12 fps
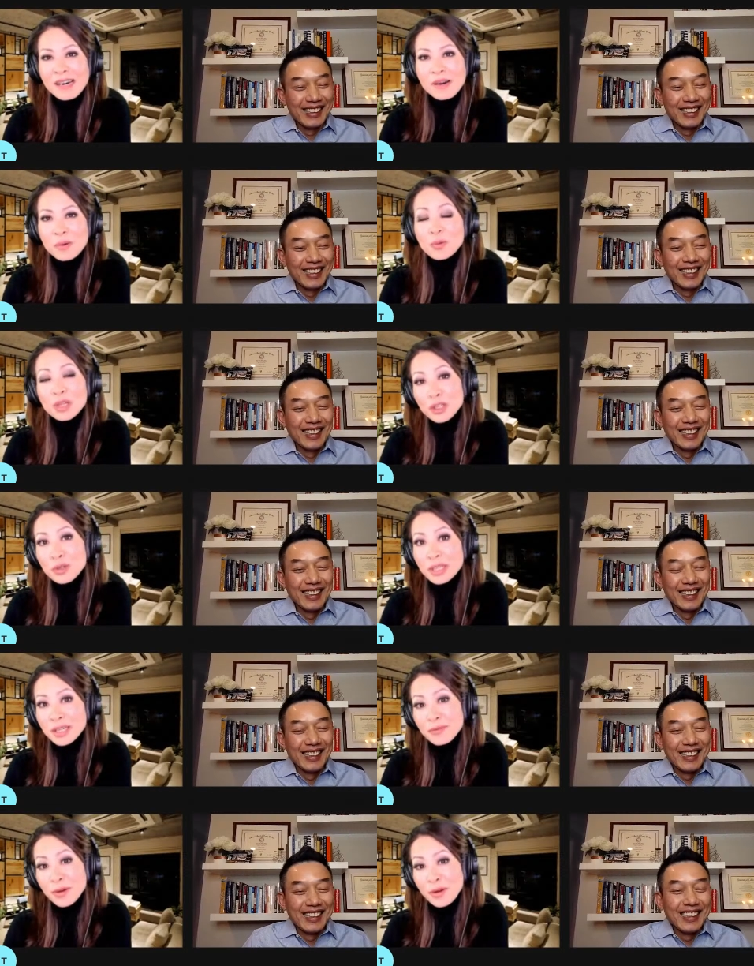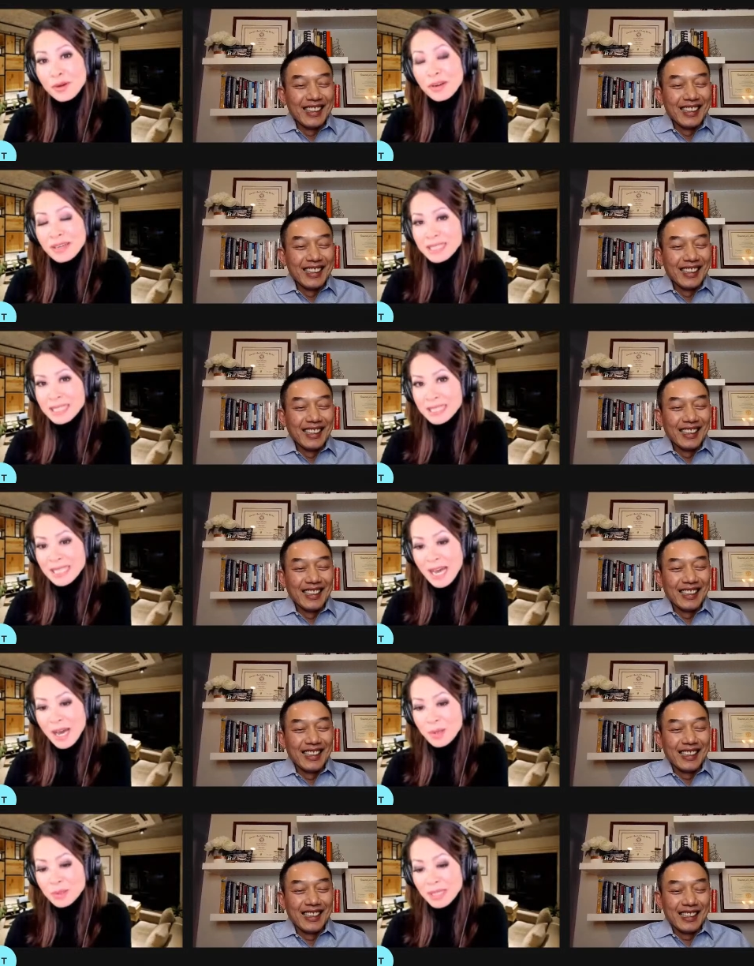Speaker 1: Will you give her a
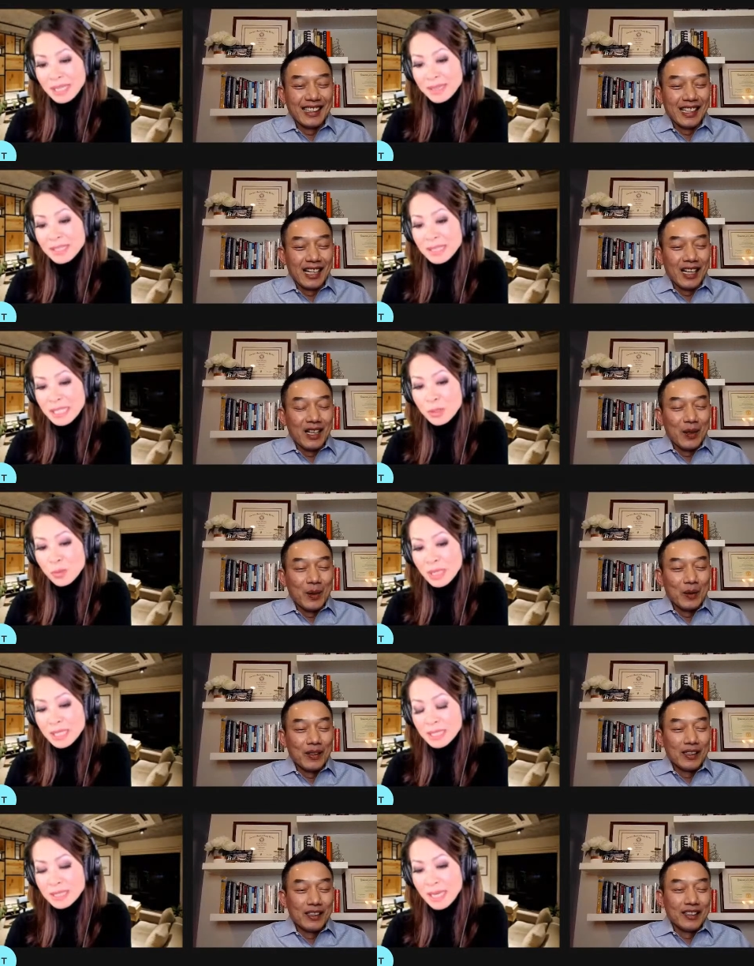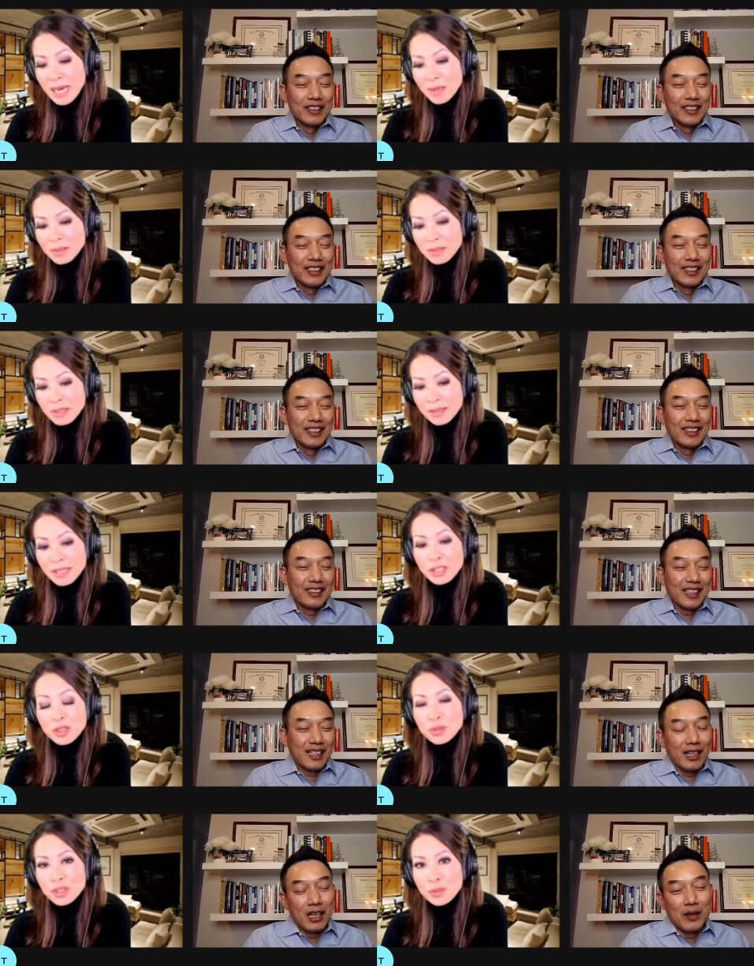discount, like the Leyna Nguyen discount, the
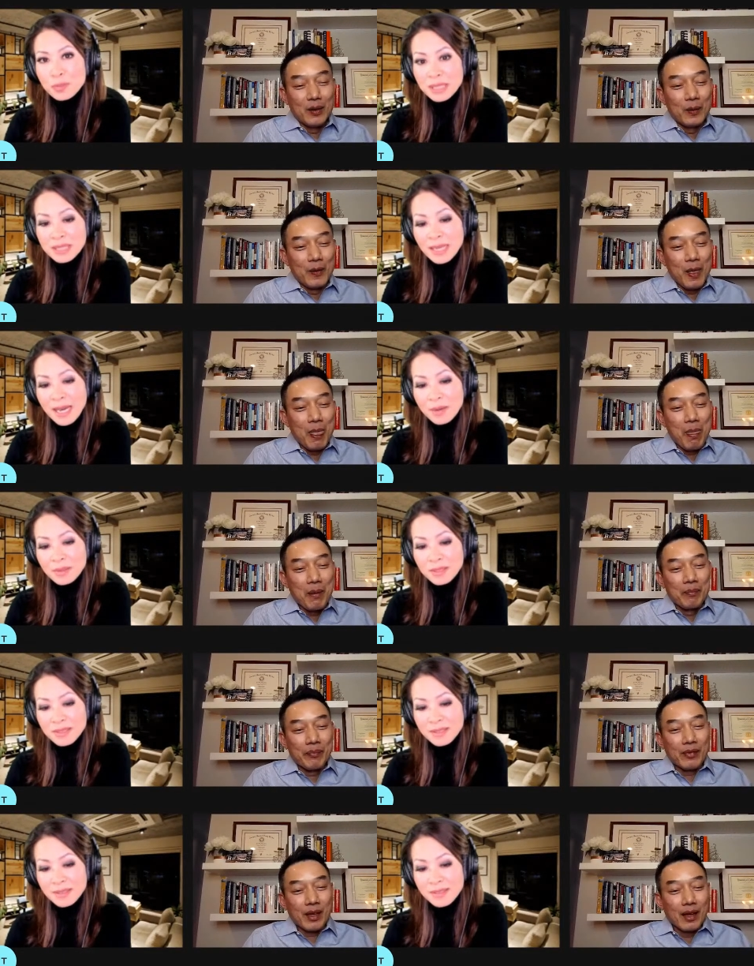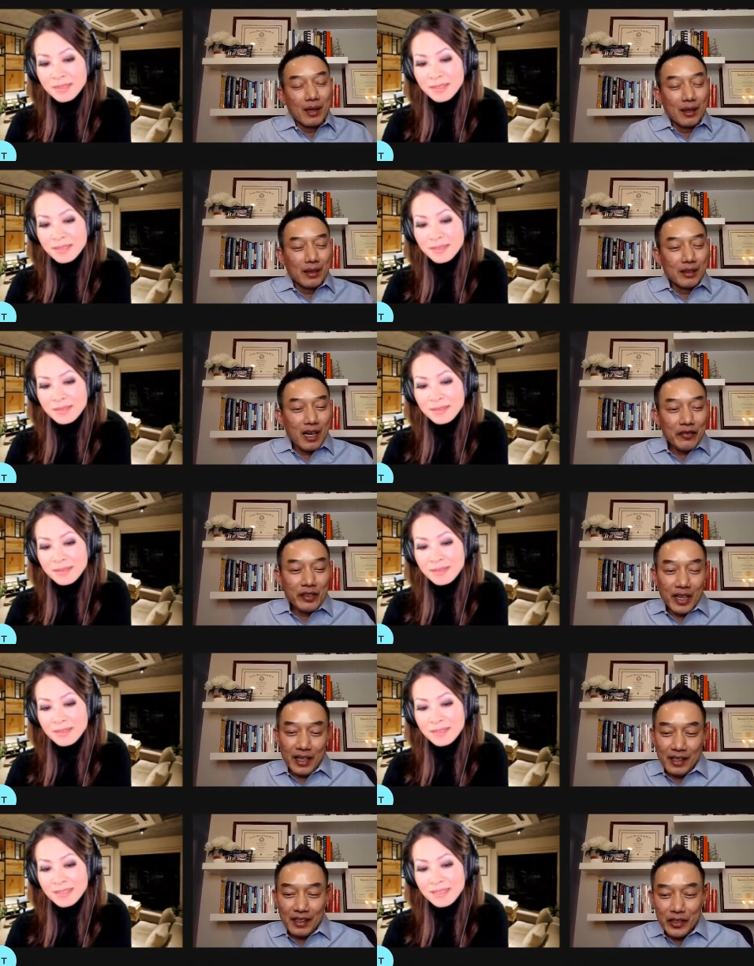YouTube yeah. discount?
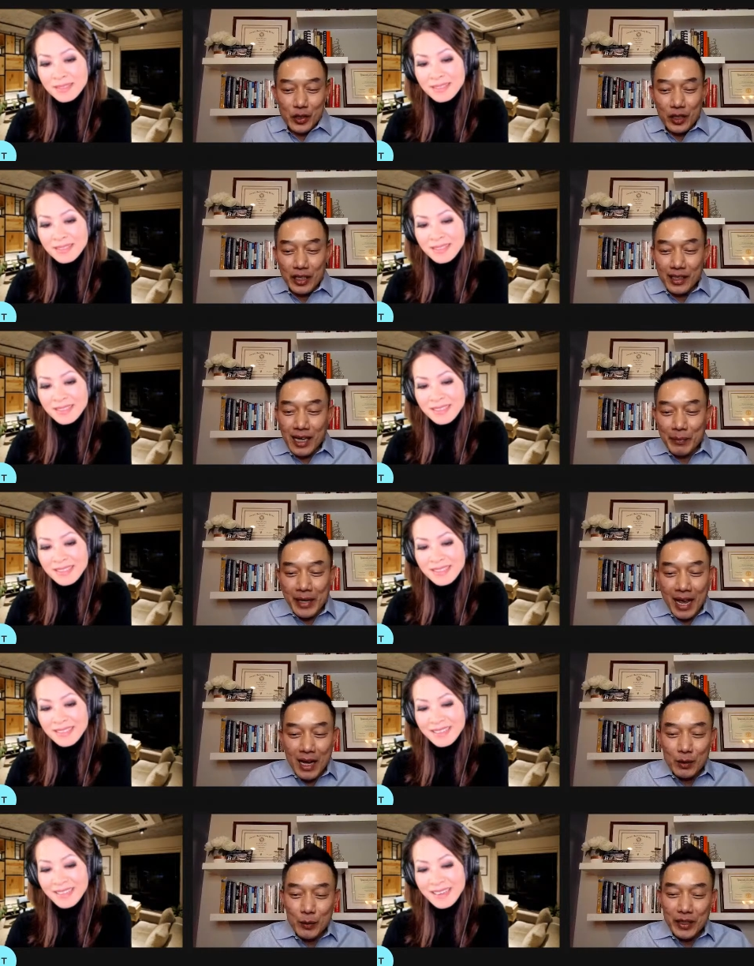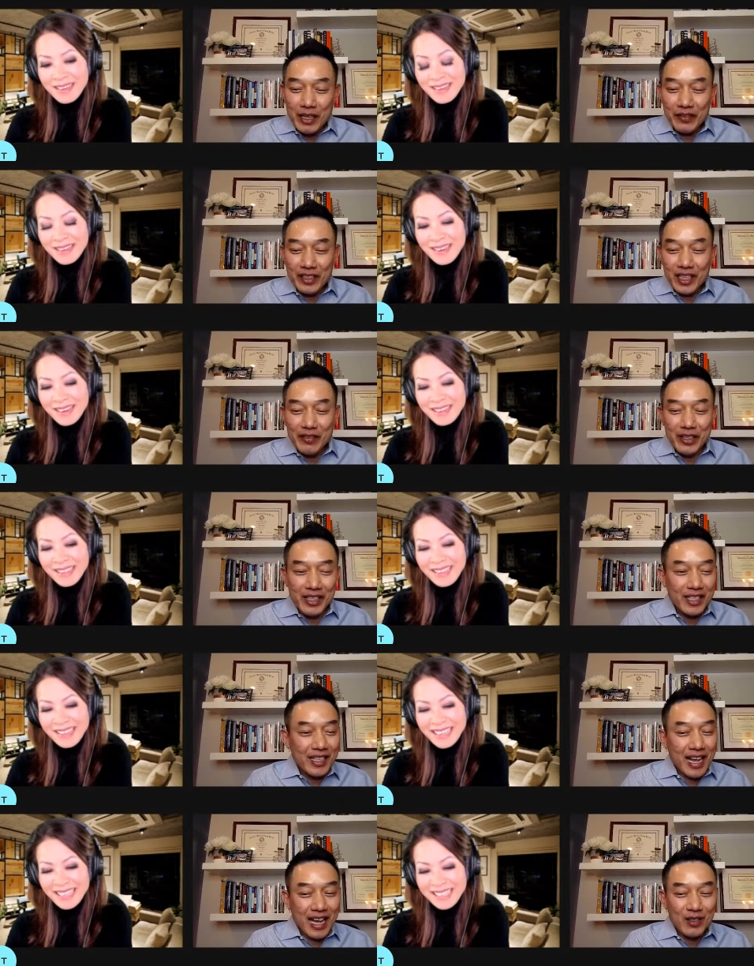
Speaker 2: Definitely, Julie, come down. We'll definitely give you a
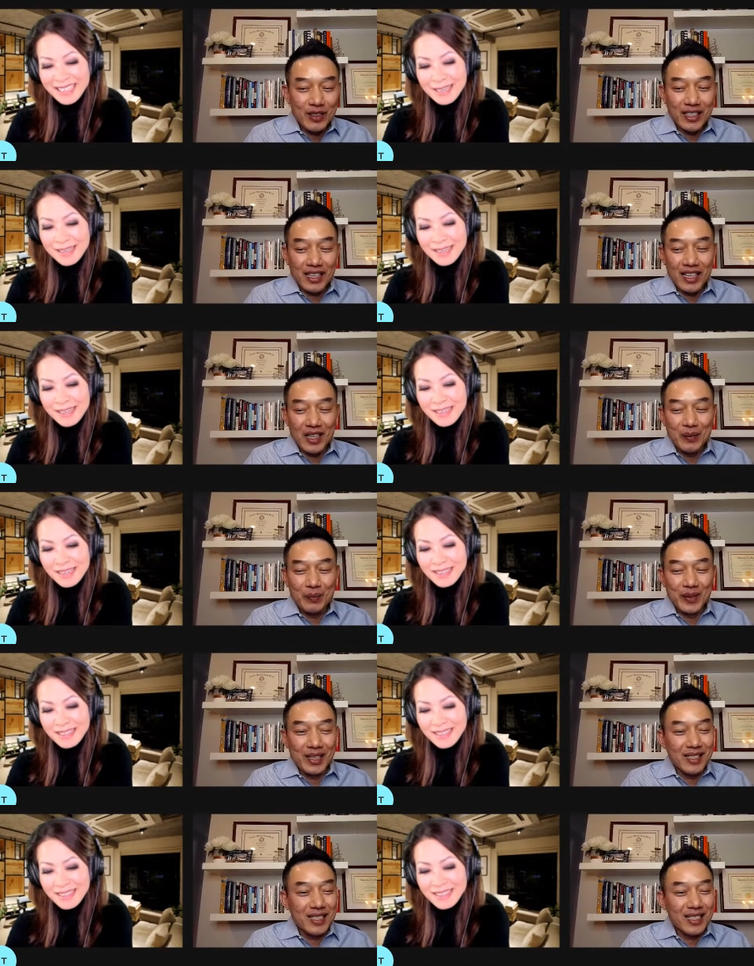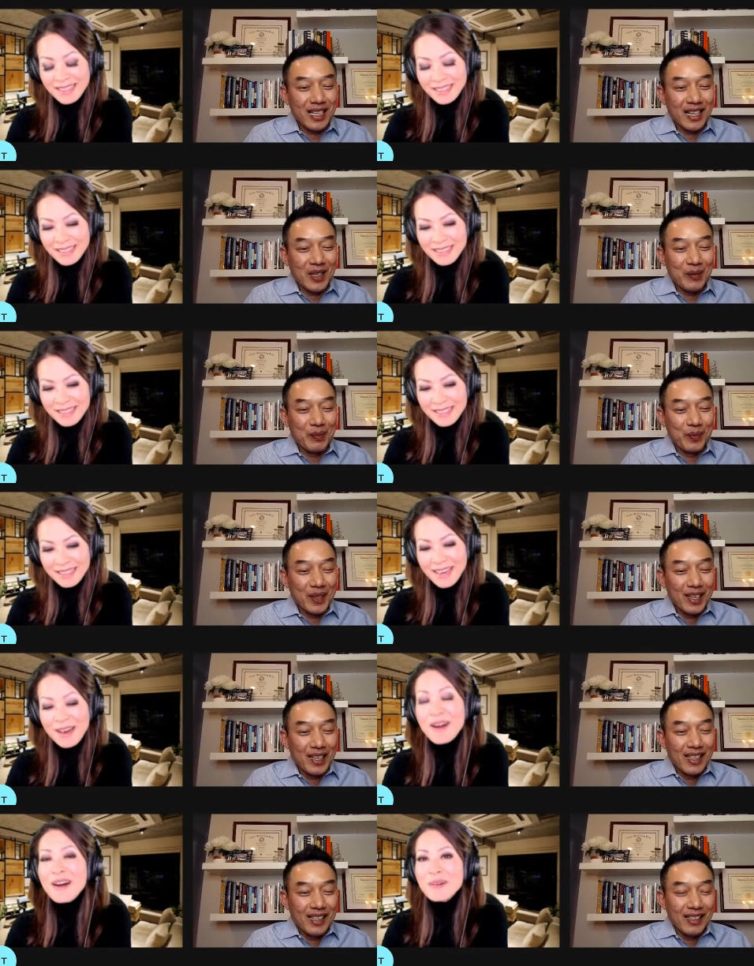discount. Um, it's um,
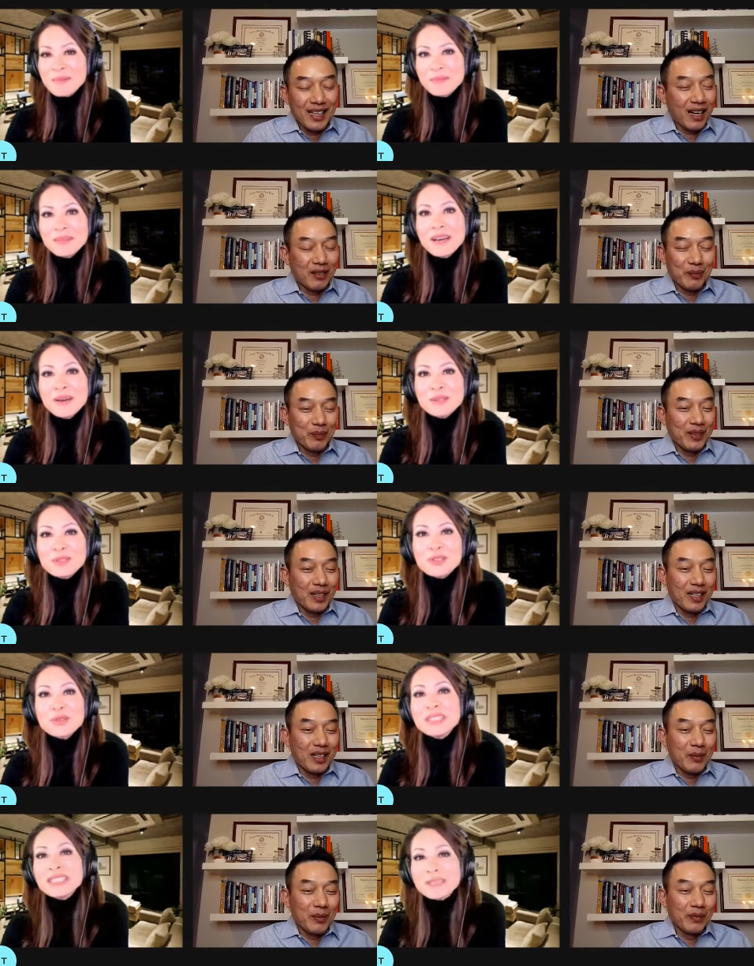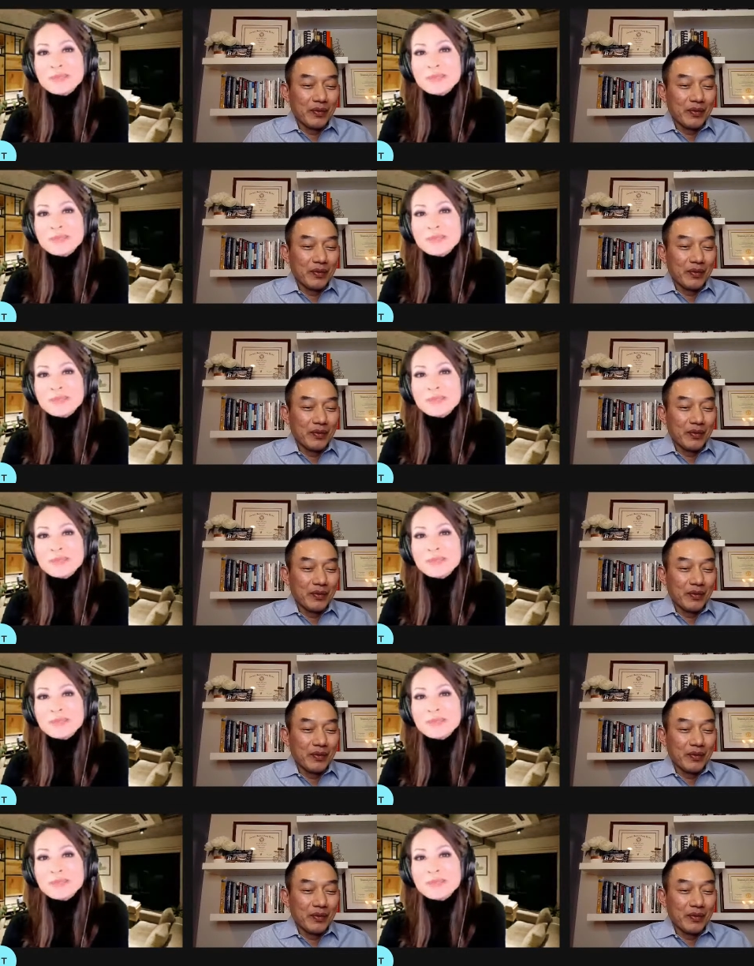yeah. Julie, um,